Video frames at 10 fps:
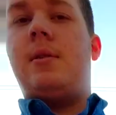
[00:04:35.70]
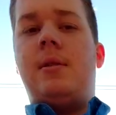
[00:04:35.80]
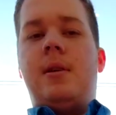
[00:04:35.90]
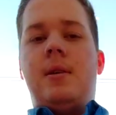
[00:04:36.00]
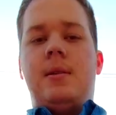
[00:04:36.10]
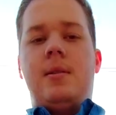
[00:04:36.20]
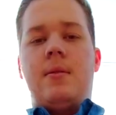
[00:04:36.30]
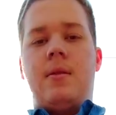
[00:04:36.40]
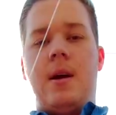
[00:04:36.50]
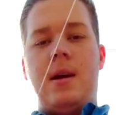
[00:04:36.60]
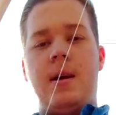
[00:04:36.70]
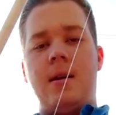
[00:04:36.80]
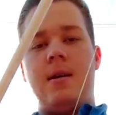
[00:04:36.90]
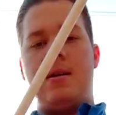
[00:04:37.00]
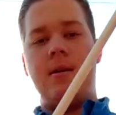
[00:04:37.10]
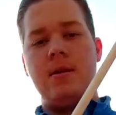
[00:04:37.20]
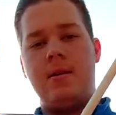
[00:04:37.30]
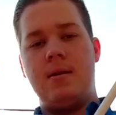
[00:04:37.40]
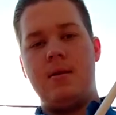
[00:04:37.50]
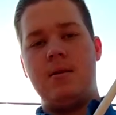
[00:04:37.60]
this right here,
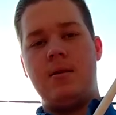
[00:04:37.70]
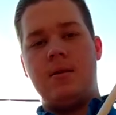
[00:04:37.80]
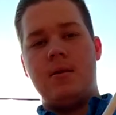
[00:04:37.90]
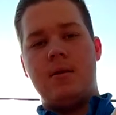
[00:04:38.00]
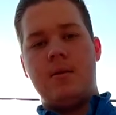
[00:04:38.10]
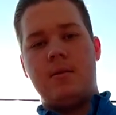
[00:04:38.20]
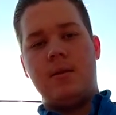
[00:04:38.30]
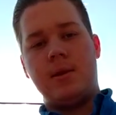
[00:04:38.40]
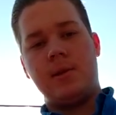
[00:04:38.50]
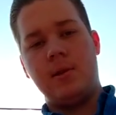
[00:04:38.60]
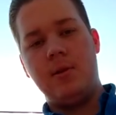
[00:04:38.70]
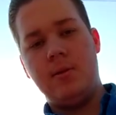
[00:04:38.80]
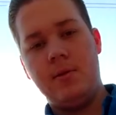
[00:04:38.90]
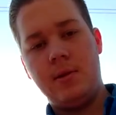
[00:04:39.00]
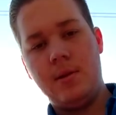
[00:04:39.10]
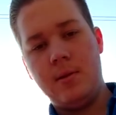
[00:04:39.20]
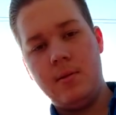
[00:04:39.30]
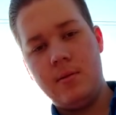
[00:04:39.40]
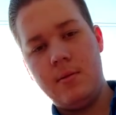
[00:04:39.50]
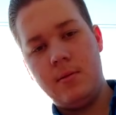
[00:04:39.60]
this Lew's
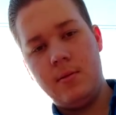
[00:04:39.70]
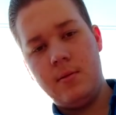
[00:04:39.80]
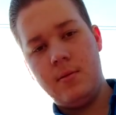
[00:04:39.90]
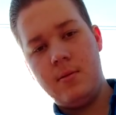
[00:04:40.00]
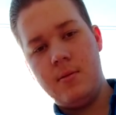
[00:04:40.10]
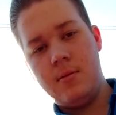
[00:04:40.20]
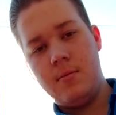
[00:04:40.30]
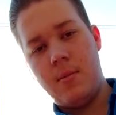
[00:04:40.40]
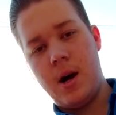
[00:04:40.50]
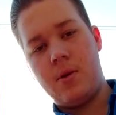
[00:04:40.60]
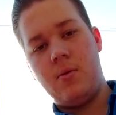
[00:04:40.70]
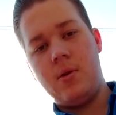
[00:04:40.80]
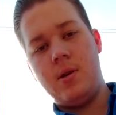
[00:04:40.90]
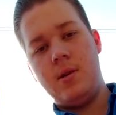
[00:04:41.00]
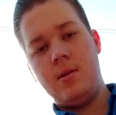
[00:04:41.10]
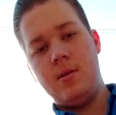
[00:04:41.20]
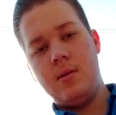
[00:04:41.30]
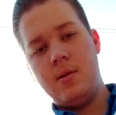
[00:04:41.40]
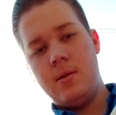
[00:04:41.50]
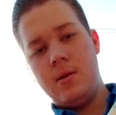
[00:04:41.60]
Mach 1,
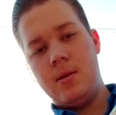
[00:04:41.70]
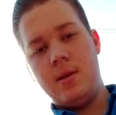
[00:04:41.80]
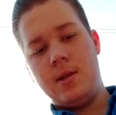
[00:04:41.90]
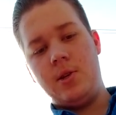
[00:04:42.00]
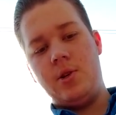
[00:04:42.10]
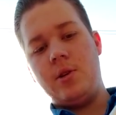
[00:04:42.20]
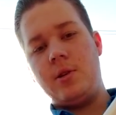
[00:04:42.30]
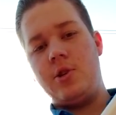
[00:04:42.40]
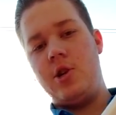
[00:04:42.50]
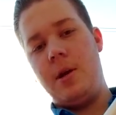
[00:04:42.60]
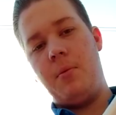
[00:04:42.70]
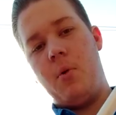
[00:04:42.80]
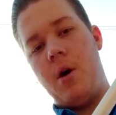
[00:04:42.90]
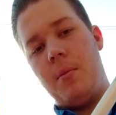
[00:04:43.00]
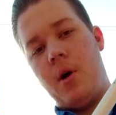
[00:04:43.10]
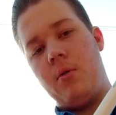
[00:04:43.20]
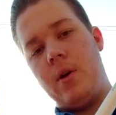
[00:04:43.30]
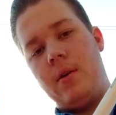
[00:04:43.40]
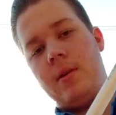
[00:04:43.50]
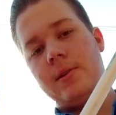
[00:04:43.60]
and this is just a cheap Walmart
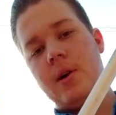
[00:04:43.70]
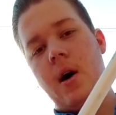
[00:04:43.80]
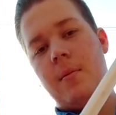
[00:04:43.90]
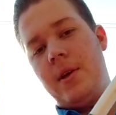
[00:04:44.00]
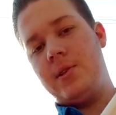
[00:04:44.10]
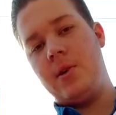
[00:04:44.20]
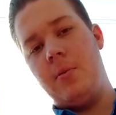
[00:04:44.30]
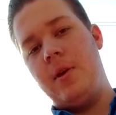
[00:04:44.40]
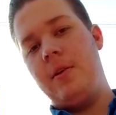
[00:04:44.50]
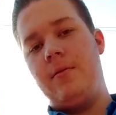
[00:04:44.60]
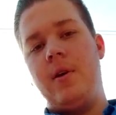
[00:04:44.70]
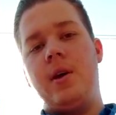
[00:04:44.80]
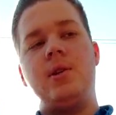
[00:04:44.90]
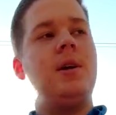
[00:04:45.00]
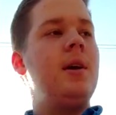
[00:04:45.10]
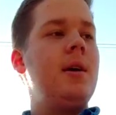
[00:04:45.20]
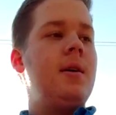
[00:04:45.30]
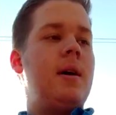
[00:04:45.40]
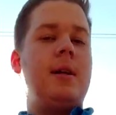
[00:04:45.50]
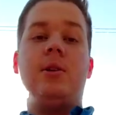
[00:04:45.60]
reel that's caught me so many fish.
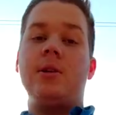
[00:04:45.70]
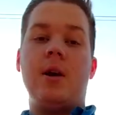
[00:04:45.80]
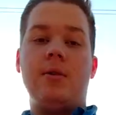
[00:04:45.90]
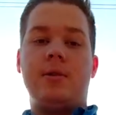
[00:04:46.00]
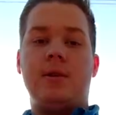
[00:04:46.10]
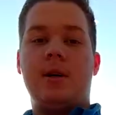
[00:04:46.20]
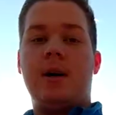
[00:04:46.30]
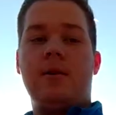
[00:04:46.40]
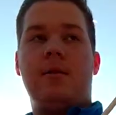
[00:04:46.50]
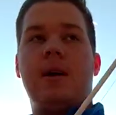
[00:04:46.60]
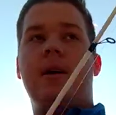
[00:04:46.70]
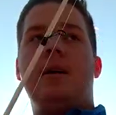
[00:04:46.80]
That just goes to tell you that